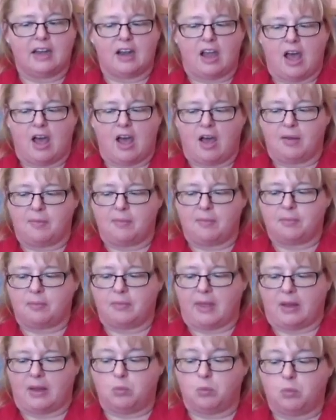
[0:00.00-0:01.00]

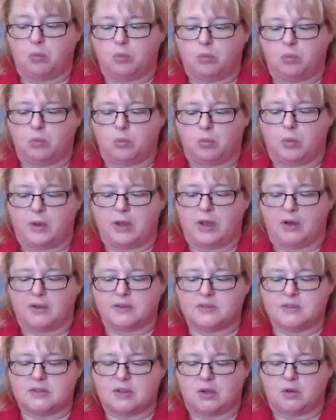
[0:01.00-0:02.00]
And we
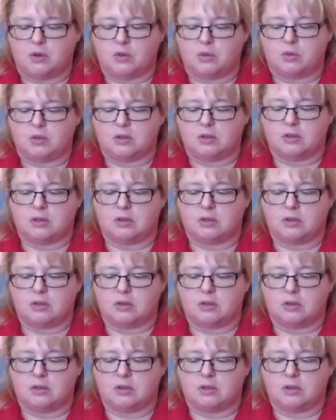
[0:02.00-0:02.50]
also